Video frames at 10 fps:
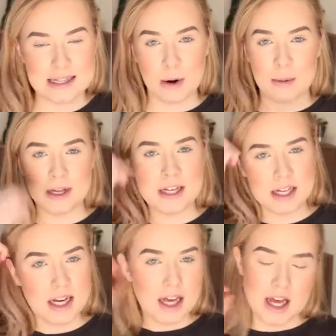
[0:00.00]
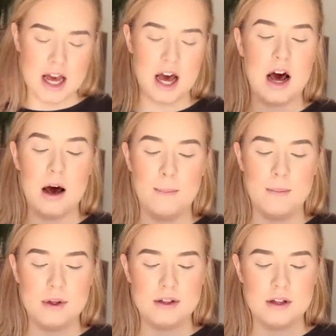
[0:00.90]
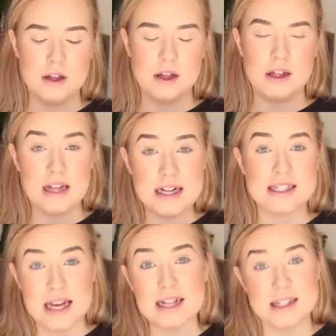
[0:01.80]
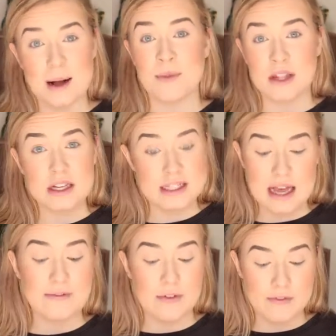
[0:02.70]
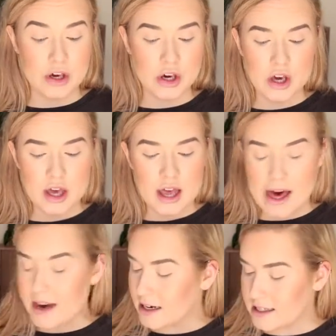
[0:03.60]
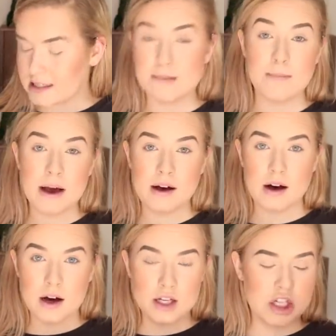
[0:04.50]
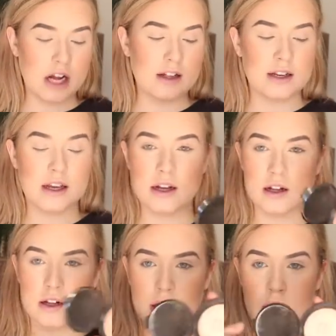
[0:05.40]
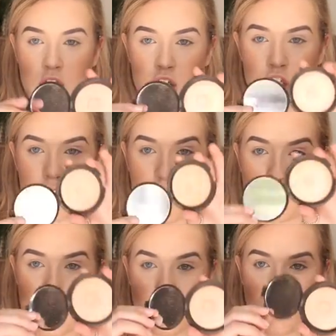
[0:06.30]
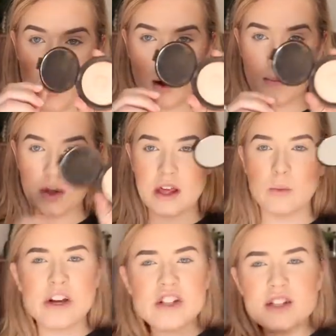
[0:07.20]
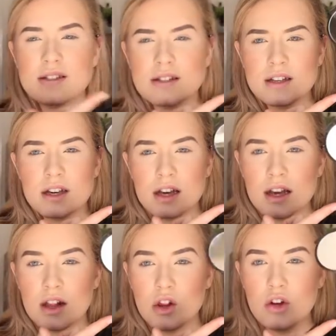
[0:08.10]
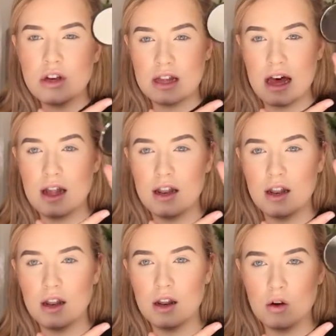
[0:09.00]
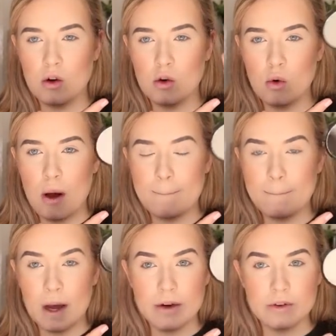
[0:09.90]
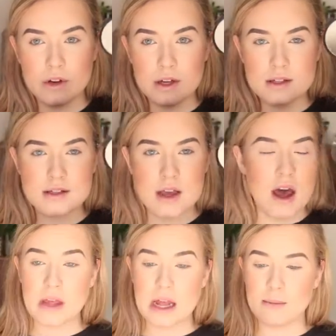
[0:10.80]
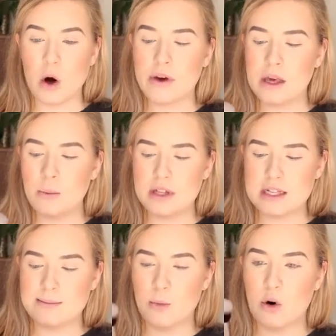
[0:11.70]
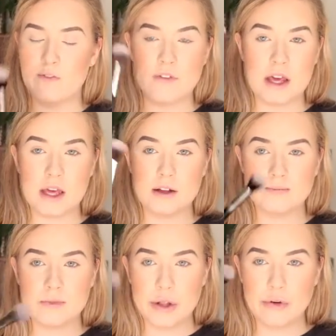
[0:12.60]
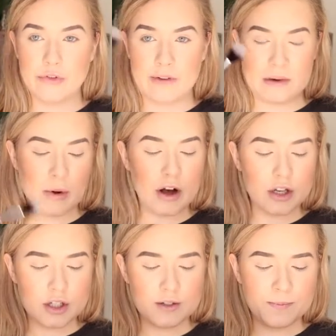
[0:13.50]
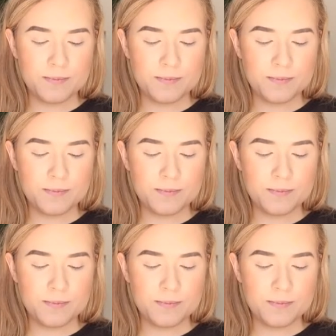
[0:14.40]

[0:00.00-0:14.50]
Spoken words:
at the moment. And that's saying something, because I have a few. And it is the Becca Jaclyn Hill Champagne Pop. Can we just look at that? Oh my goodness. And I'm going in with this Morphe little fluffy brush.